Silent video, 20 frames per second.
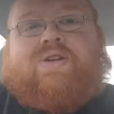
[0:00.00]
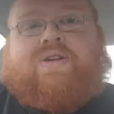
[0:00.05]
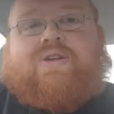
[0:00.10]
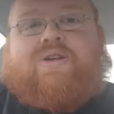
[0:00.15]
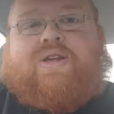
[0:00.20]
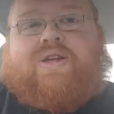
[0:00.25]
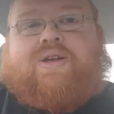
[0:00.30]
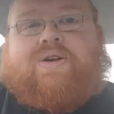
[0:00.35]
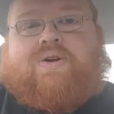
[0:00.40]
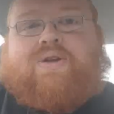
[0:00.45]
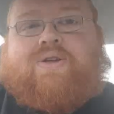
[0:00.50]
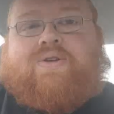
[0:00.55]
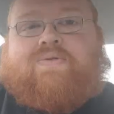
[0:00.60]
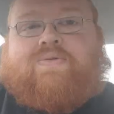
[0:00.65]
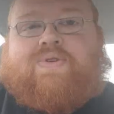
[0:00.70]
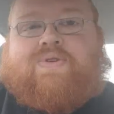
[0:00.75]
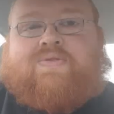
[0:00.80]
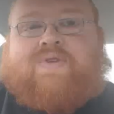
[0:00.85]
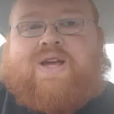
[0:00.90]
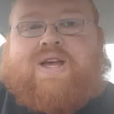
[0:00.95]

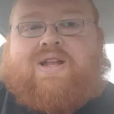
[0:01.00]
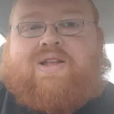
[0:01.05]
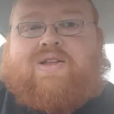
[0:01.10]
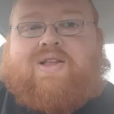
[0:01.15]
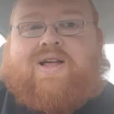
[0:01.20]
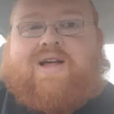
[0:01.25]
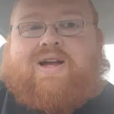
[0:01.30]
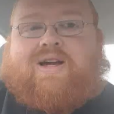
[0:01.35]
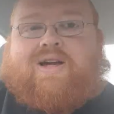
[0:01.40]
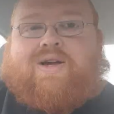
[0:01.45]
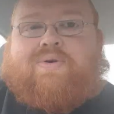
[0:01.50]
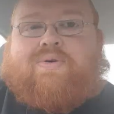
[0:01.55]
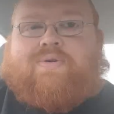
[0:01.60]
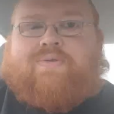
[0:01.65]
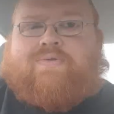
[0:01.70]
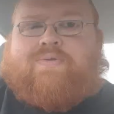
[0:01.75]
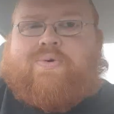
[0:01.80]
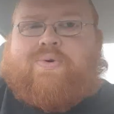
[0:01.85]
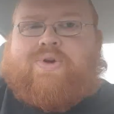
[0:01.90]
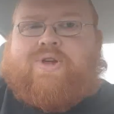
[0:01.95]
You've got a lot going
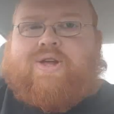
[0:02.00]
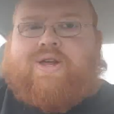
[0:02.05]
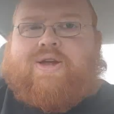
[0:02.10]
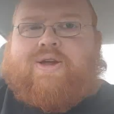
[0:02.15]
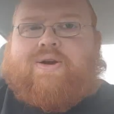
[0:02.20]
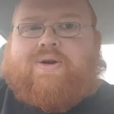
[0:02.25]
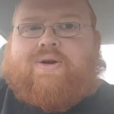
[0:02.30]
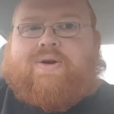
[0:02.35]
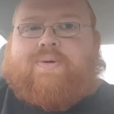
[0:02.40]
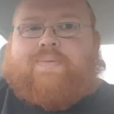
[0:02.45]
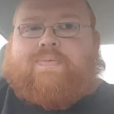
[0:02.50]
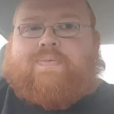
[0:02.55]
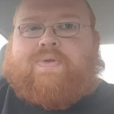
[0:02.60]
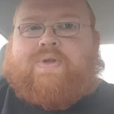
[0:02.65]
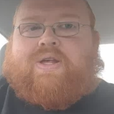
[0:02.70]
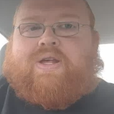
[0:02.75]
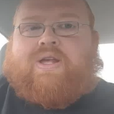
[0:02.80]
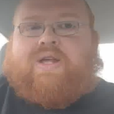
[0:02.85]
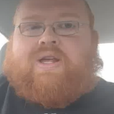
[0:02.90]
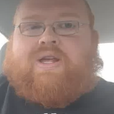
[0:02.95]
for you here.
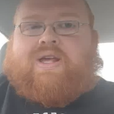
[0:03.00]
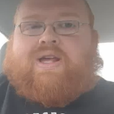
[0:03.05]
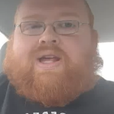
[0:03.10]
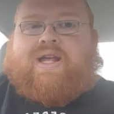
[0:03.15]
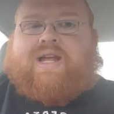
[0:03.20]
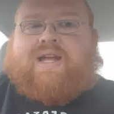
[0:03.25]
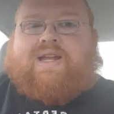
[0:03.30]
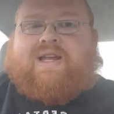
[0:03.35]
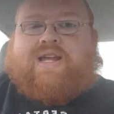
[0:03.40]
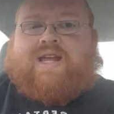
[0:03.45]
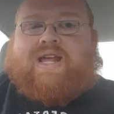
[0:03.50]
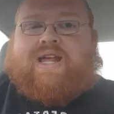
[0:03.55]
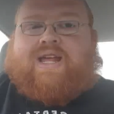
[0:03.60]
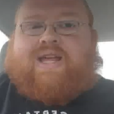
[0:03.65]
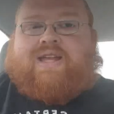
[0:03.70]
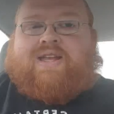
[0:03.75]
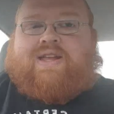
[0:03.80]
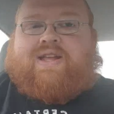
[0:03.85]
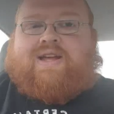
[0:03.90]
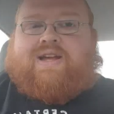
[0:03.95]
And
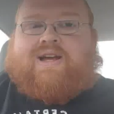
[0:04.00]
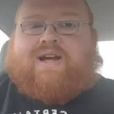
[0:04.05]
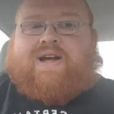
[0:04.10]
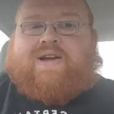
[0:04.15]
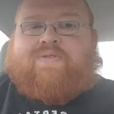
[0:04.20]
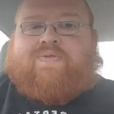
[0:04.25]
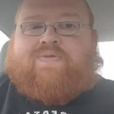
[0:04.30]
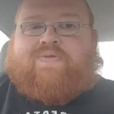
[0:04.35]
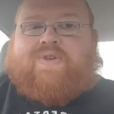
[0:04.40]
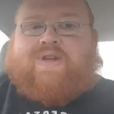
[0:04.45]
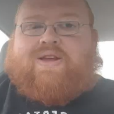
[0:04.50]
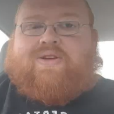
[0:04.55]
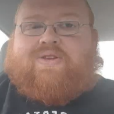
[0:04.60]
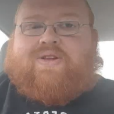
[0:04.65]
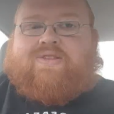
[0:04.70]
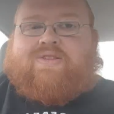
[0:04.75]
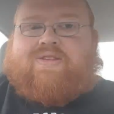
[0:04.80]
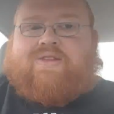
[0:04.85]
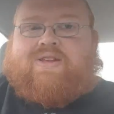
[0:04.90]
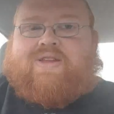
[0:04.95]
again, I feel
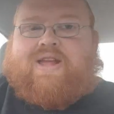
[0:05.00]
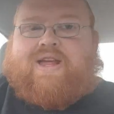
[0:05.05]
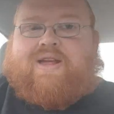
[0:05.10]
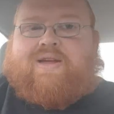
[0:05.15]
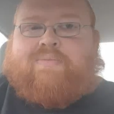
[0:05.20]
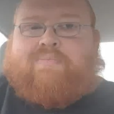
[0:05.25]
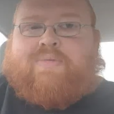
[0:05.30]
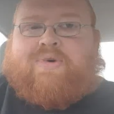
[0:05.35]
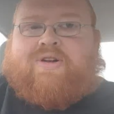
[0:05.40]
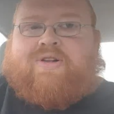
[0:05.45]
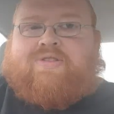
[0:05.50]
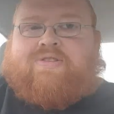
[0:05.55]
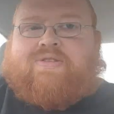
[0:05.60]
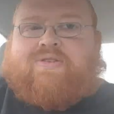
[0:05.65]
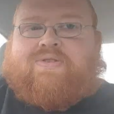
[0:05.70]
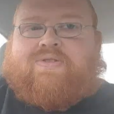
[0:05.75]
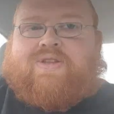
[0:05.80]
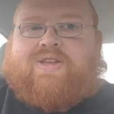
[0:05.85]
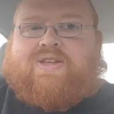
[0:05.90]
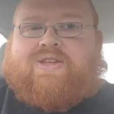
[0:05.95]
it's a
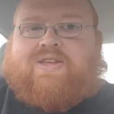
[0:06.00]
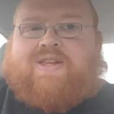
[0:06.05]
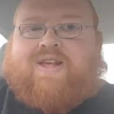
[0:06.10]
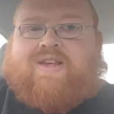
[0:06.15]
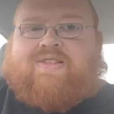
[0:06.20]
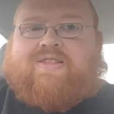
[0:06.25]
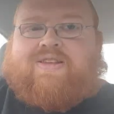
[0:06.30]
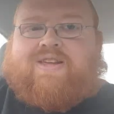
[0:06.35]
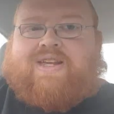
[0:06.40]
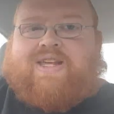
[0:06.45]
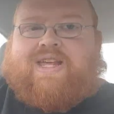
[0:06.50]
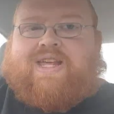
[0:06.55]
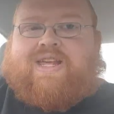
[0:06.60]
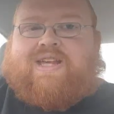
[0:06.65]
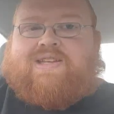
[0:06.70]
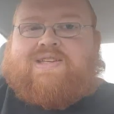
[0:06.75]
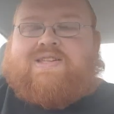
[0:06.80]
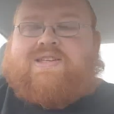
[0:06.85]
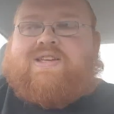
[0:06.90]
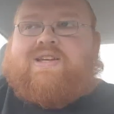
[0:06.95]
monster that doesn't
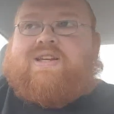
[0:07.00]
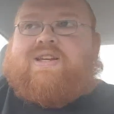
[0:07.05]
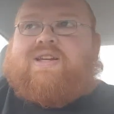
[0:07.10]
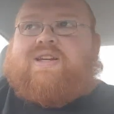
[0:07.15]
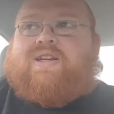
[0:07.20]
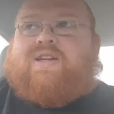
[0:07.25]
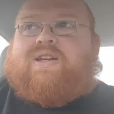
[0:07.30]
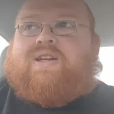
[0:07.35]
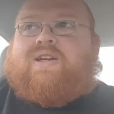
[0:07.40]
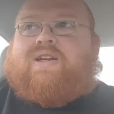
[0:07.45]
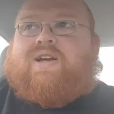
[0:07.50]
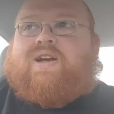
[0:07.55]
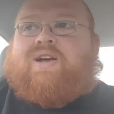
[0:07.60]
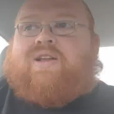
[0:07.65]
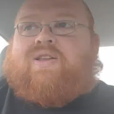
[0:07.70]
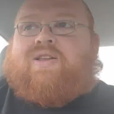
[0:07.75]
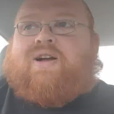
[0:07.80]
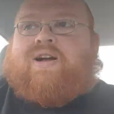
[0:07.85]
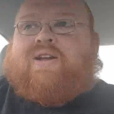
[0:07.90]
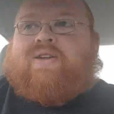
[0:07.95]
get a
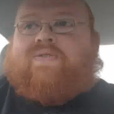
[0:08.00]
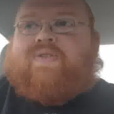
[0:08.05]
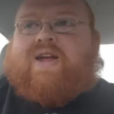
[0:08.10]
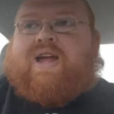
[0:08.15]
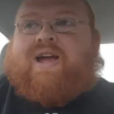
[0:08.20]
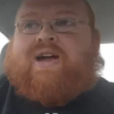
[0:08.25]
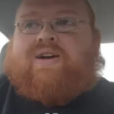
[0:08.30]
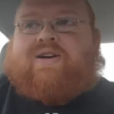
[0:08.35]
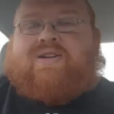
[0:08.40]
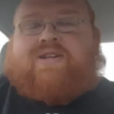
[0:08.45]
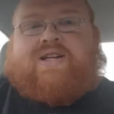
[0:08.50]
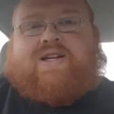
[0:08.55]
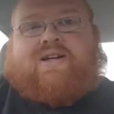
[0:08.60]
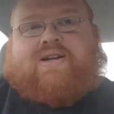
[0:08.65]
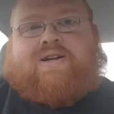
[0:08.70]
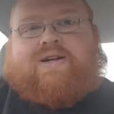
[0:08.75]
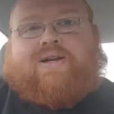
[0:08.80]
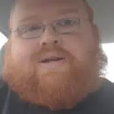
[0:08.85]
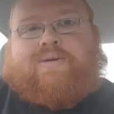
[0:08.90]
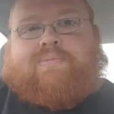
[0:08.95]
lot of
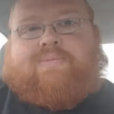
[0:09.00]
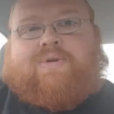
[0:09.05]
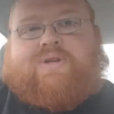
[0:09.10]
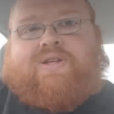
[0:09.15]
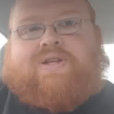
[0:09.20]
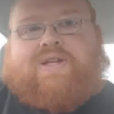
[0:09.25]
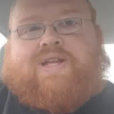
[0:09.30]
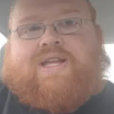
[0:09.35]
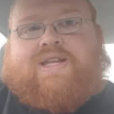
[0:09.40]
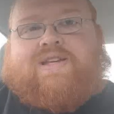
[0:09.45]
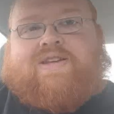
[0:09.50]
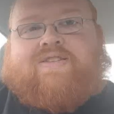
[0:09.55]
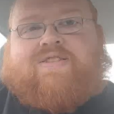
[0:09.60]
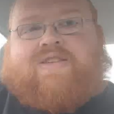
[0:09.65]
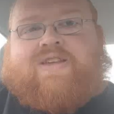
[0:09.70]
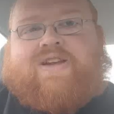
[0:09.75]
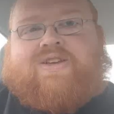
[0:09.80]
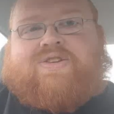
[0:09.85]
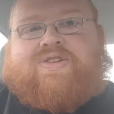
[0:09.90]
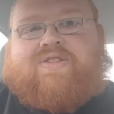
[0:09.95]
airtime in
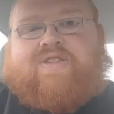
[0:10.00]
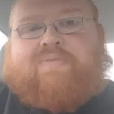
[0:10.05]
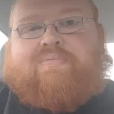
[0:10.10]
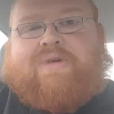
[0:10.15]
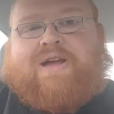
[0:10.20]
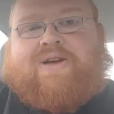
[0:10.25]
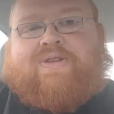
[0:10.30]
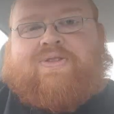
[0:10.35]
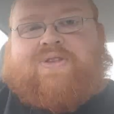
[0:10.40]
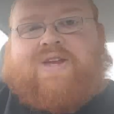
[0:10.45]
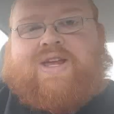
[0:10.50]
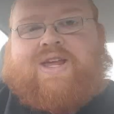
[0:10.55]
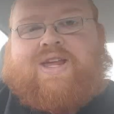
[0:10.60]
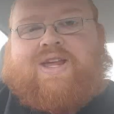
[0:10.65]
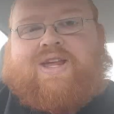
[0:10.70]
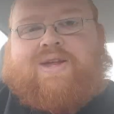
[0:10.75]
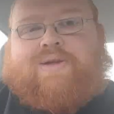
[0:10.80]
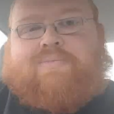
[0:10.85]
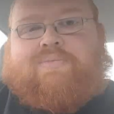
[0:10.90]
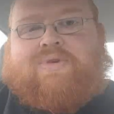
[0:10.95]
discussions about the
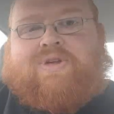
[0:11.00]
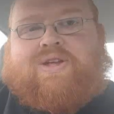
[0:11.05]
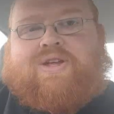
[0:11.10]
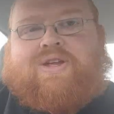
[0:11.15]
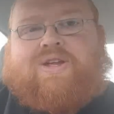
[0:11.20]
game.